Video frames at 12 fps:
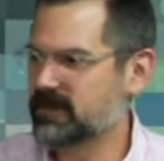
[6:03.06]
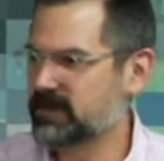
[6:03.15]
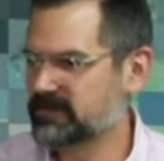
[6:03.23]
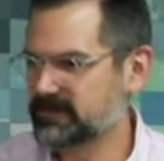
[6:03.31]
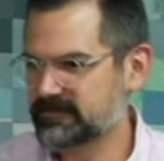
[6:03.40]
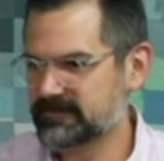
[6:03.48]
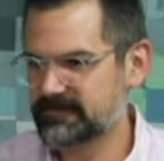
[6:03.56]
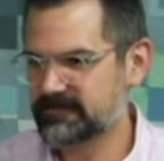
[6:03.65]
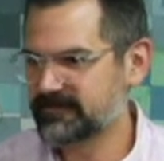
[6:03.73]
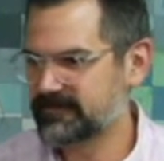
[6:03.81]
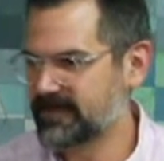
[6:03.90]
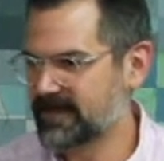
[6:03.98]
Martin,
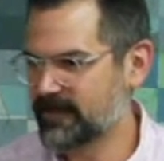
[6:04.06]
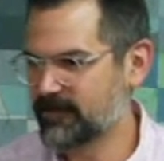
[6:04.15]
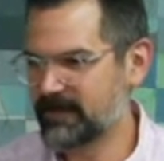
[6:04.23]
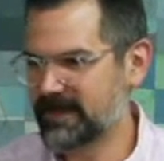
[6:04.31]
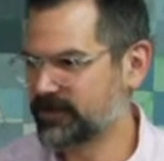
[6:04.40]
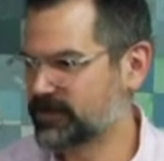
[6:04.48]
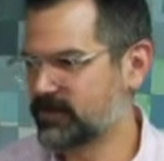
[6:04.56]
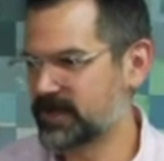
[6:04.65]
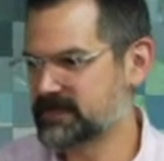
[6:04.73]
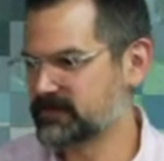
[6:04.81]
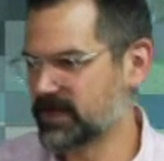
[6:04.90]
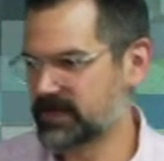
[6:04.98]
right? I don't want to make little
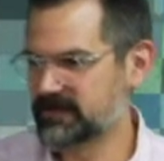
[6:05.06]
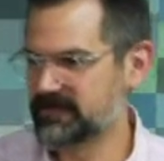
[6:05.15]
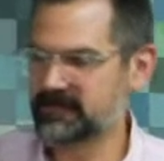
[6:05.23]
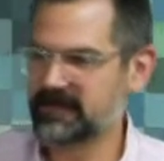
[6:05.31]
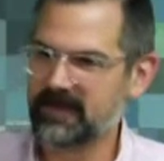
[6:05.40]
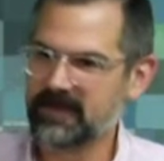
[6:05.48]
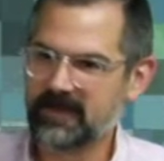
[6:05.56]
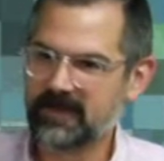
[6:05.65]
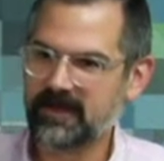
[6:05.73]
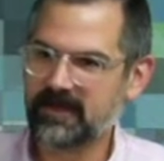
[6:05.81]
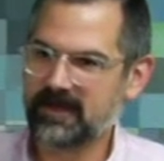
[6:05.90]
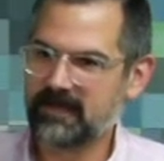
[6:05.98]
Bryce Martins.
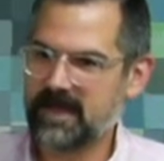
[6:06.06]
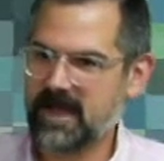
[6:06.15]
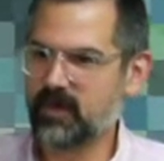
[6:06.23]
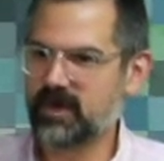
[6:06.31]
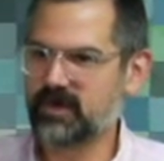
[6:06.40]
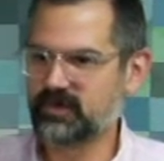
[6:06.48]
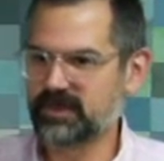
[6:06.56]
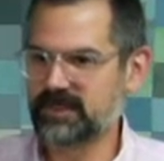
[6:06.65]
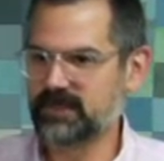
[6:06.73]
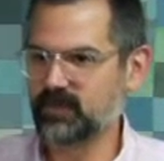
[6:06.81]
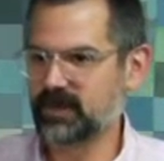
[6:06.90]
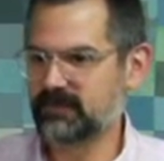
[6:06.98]
I want to
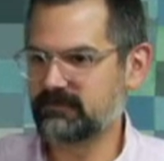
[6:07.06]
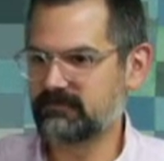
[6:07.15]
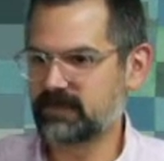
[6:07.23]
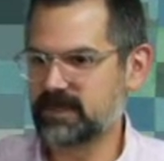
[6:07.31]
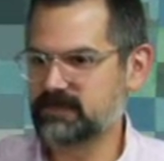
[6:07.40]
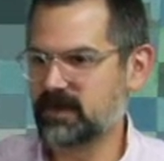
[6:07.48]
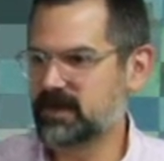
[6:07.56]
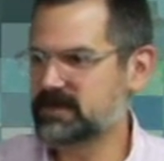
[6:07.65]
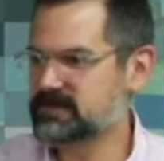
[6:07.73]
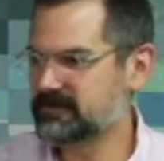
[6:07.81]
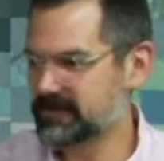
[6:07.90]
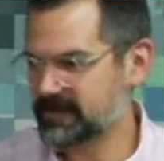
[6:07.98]
read what Bryce
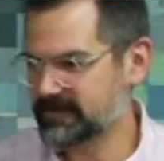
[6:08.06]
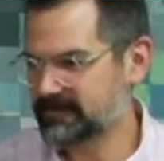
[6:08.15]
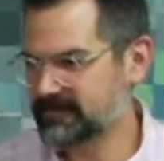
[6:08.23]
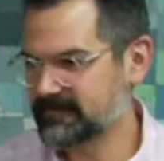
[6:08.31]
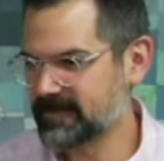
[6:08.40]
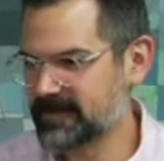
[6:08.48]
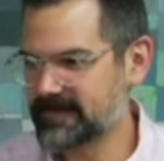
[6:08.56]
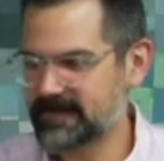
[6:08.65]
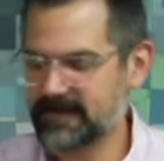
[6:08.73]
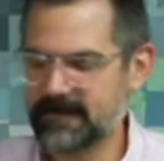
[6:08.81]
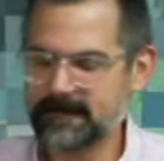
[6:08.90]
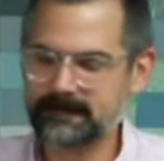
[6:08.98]
Martin's reading, right?
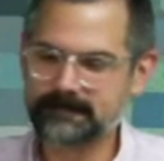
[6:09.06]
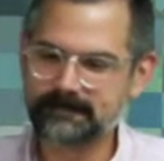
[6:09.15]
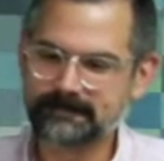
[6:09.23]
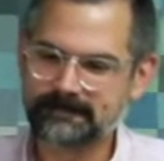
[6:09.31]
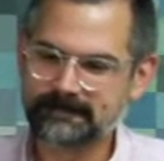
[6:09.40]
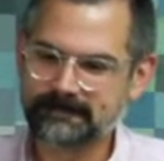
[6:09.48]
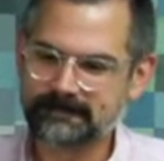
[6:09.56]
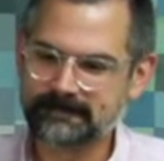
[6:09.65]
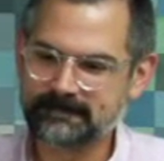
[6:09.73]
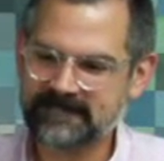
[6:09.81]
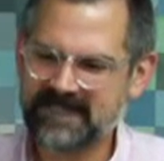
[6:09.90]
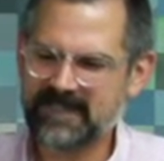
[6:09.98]

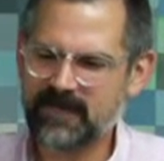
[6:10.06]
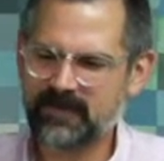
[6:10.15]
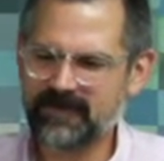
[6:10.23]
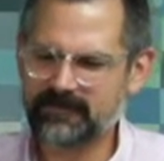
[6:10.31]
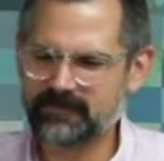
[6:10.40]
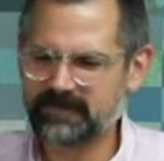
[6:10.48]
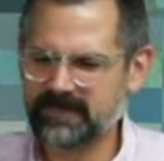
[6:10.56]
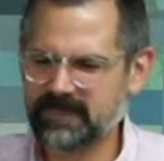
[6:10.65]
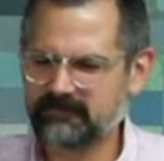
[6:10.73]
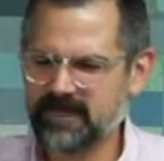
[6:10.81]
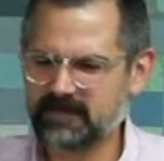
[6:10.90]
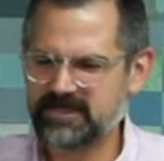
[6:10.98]
Not that I would ever
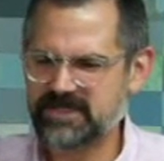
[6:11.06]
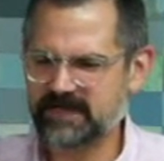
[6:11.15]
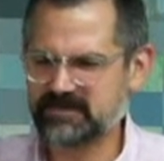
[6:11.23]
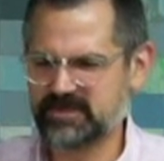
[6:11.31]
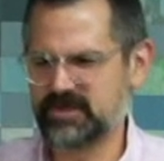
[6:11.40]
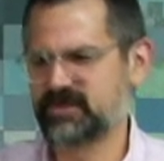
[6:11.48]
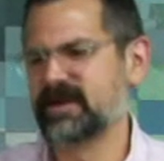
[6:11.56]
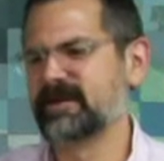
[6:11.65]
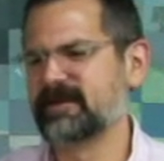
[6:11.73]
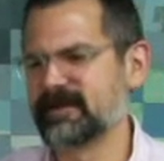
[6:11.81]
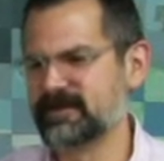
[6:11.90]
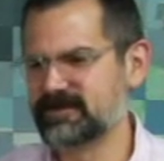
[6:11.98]
become maybe James
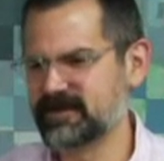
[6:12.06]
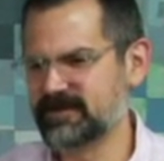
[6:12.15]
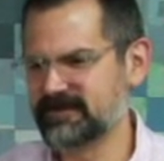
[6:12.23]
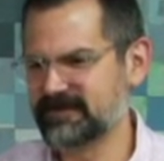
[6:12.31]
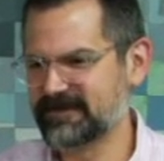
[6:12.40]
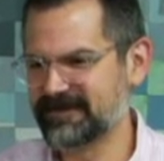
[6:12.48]
Turrell and start